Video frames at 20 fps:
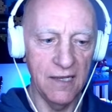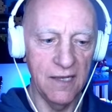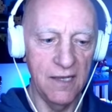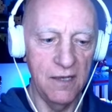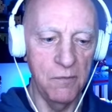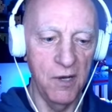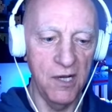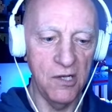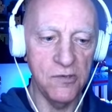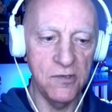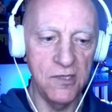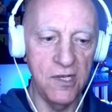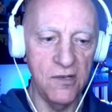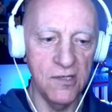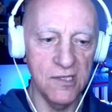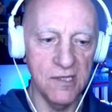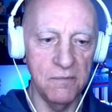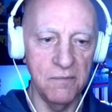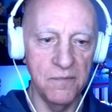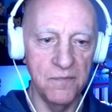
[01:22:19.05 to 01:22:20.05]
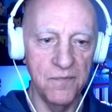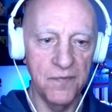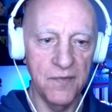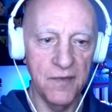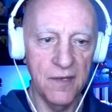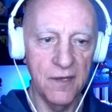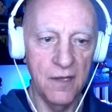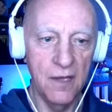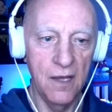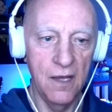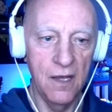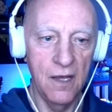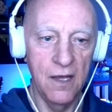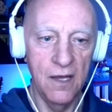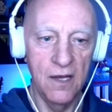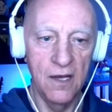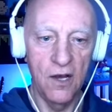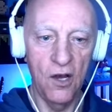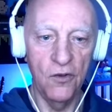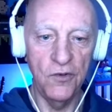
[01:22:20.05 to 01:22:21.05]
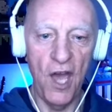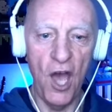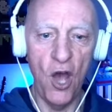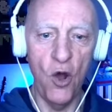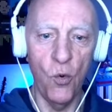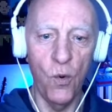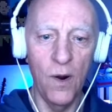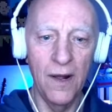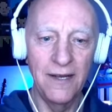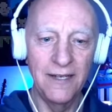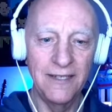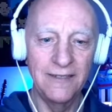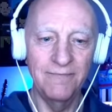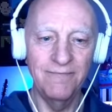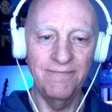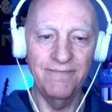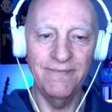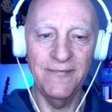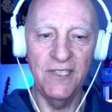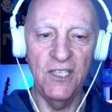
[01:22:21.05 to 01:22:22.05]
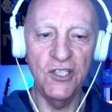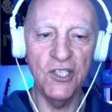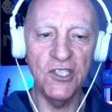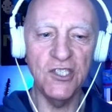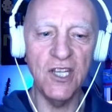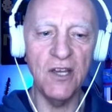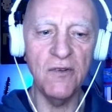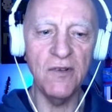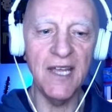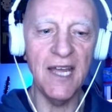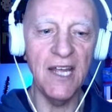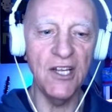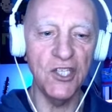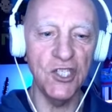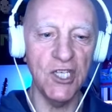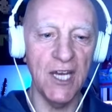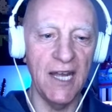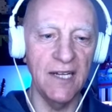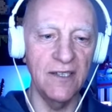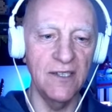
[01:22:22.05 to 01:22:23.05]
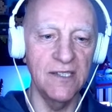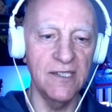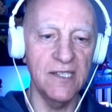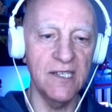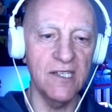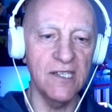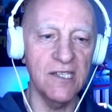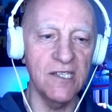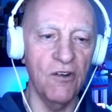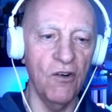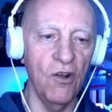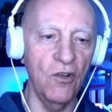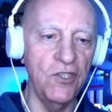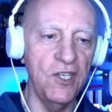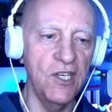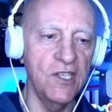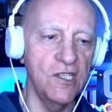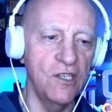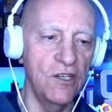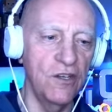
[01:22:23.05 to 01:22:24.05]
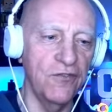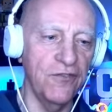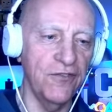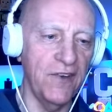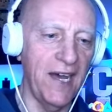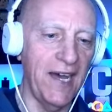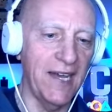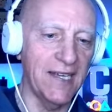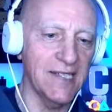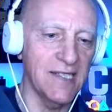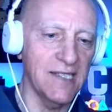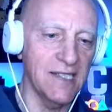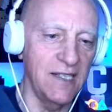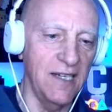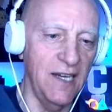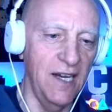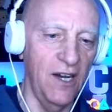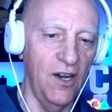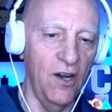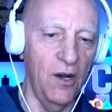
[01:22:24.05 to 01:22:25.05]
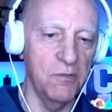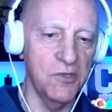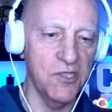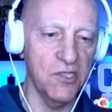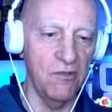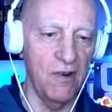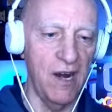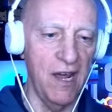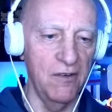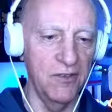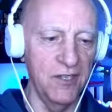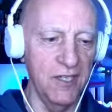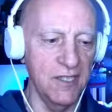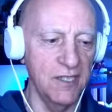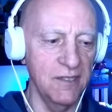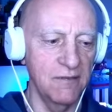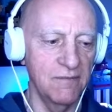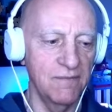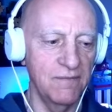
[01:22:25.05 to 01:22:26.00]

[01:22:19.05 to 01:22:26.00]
You might as well use them. Oh no! I just don't get a chance because they're on you too fast. Oh, I'm surrounded.